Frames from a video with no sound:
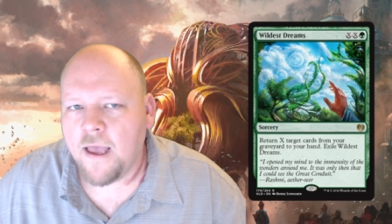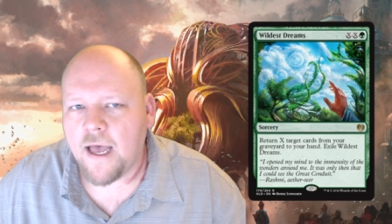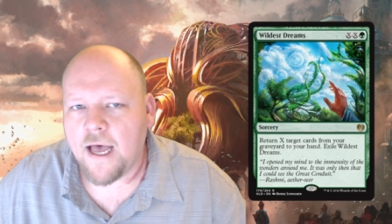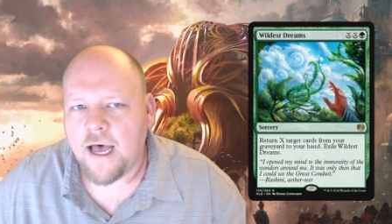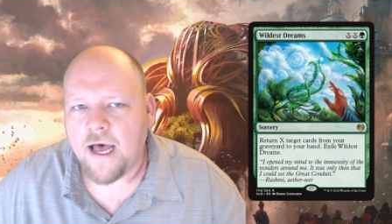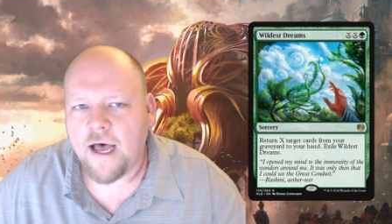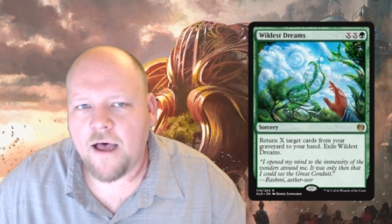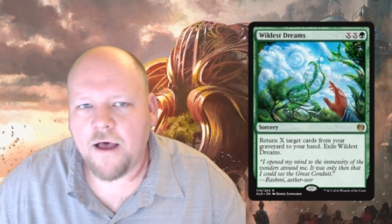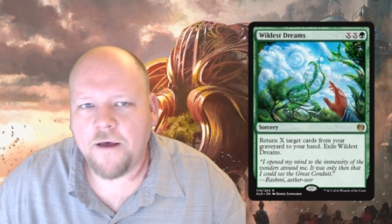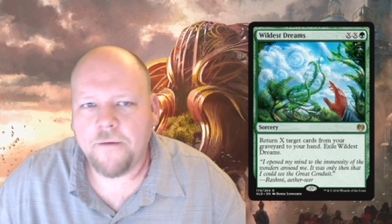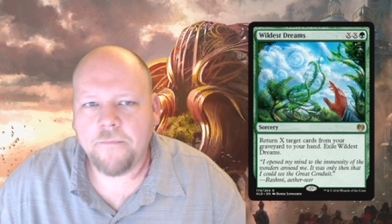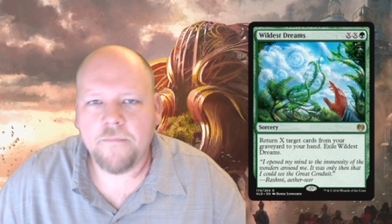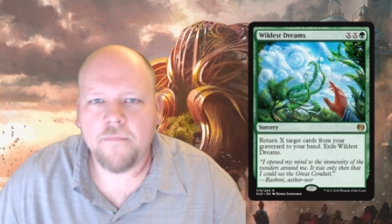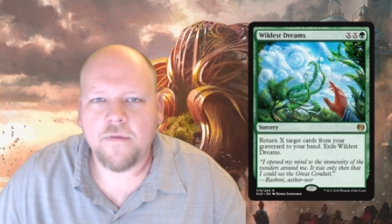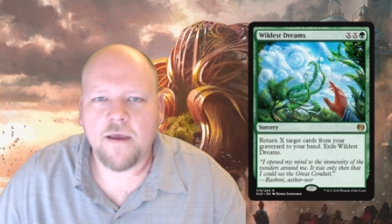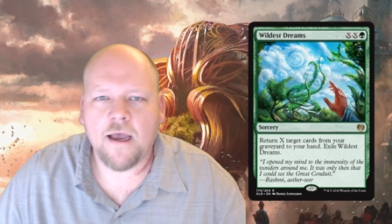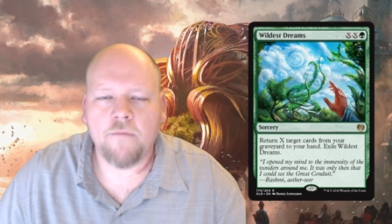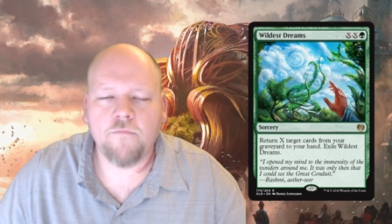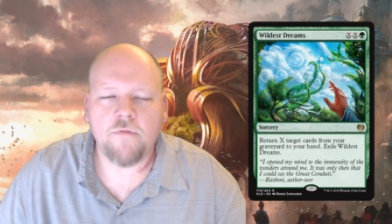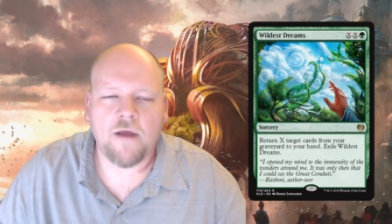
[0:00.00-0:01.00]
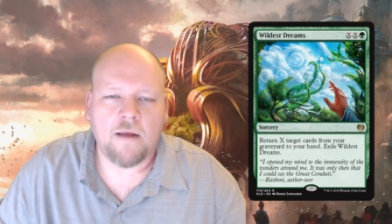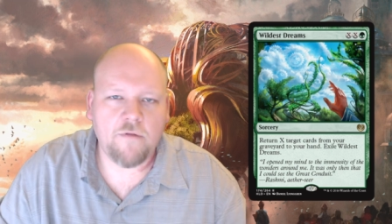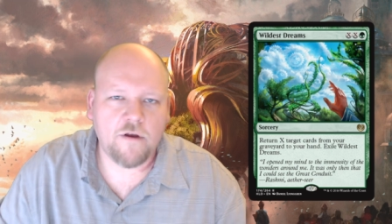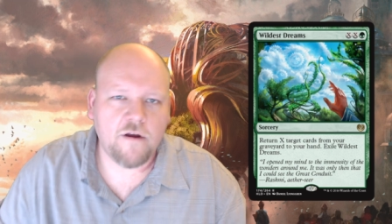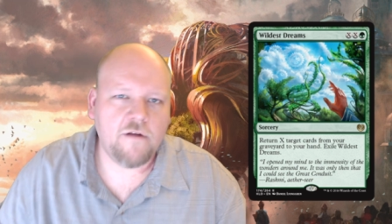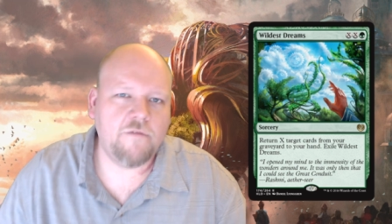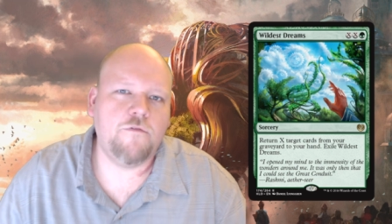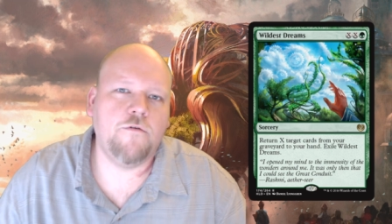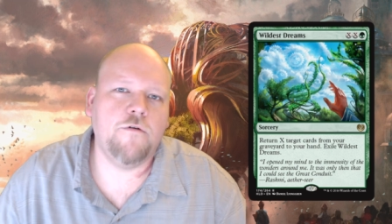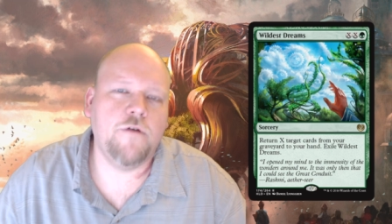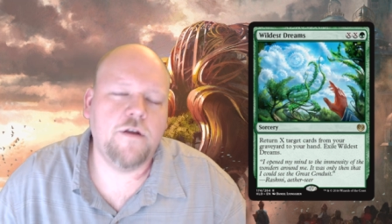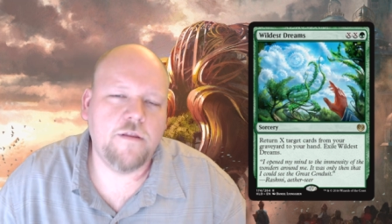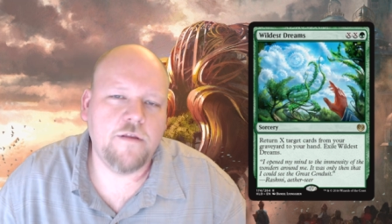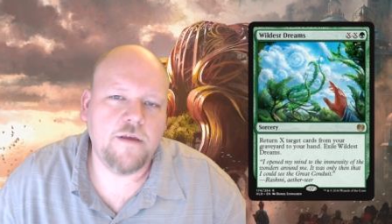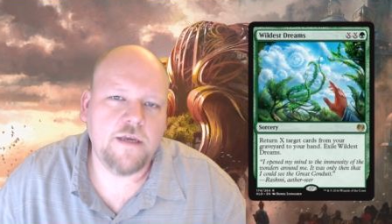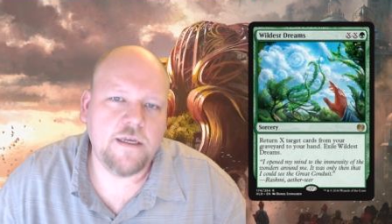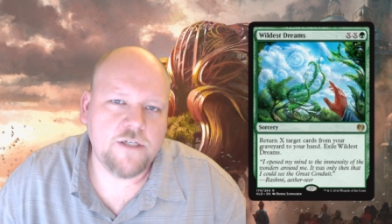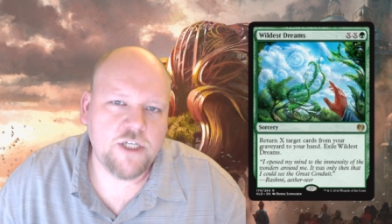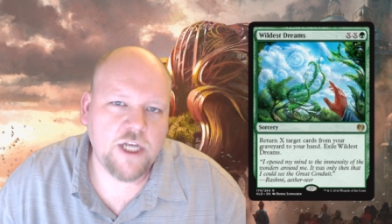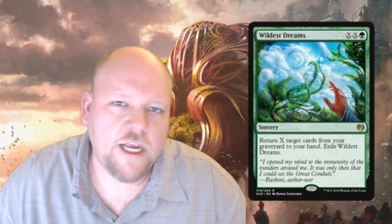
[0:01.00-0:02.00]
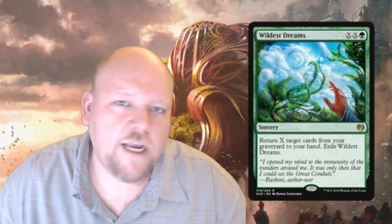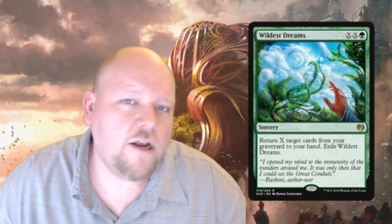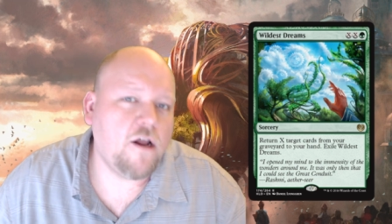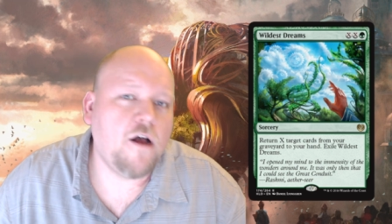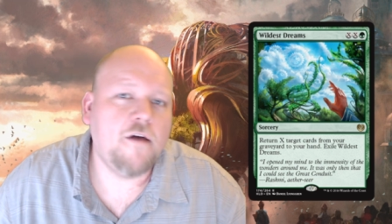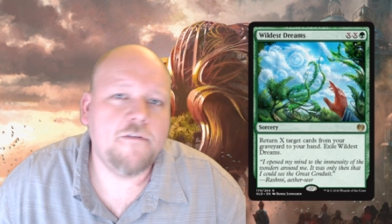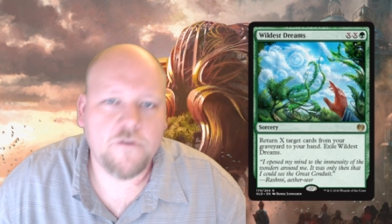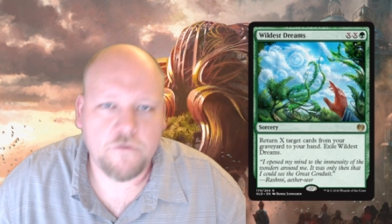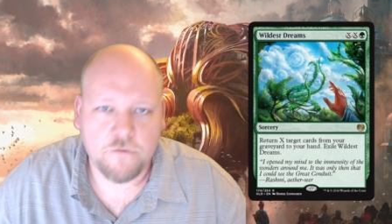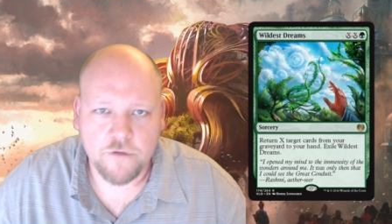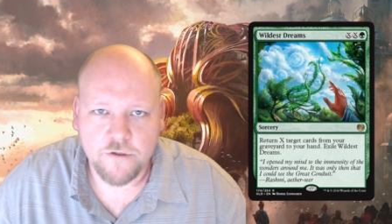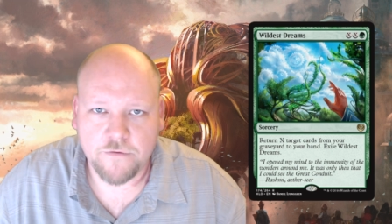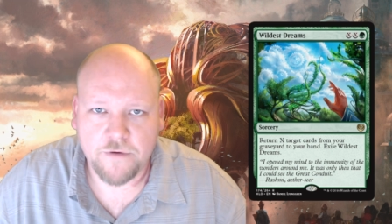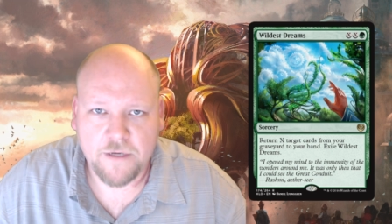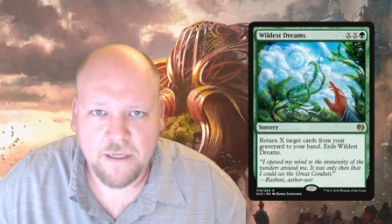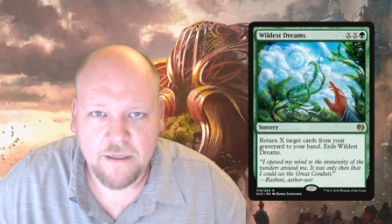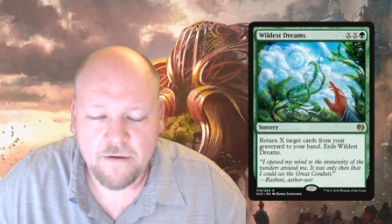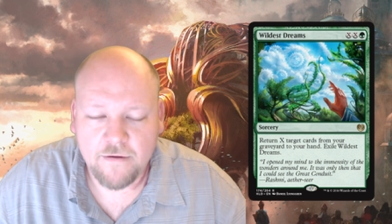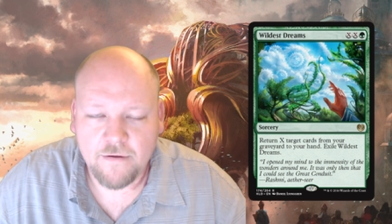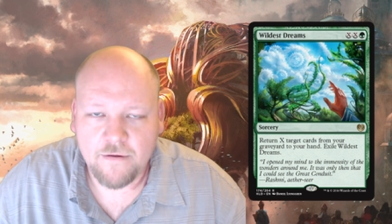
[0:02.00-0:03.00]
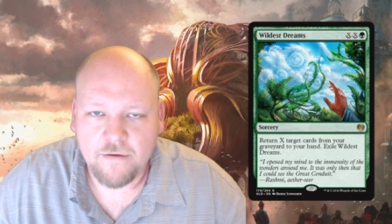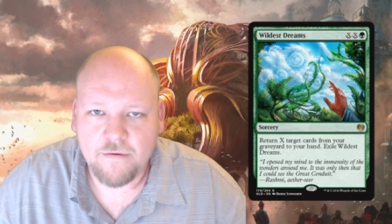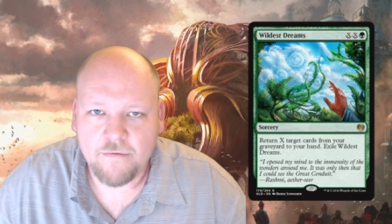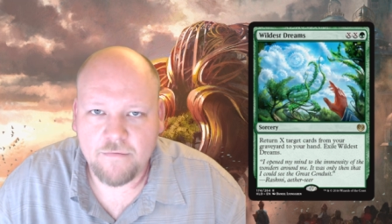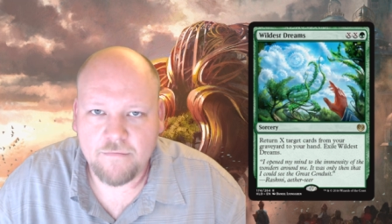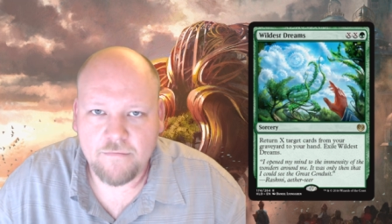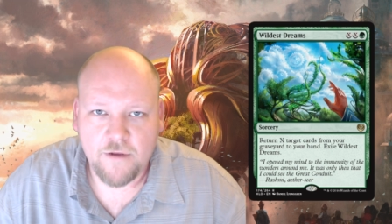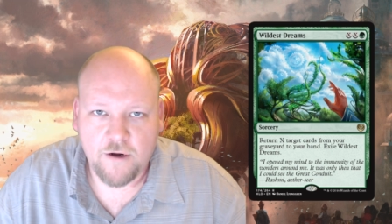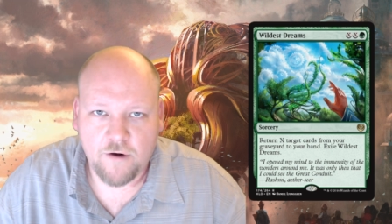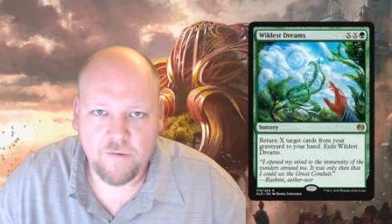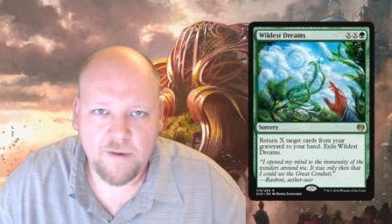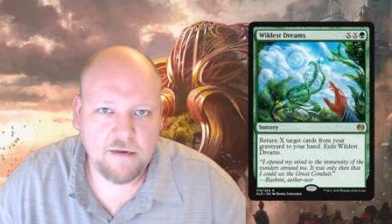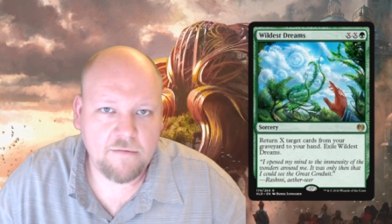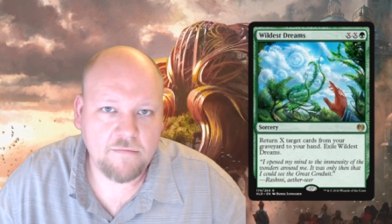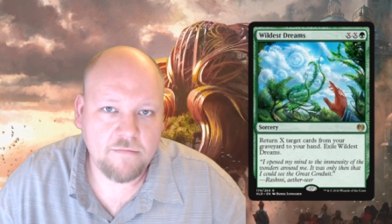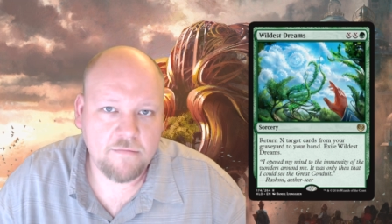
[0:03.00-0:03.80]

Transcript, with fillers: Um, I'm, I'm looking forward to the Shake It Off sorcery. You know what I mean?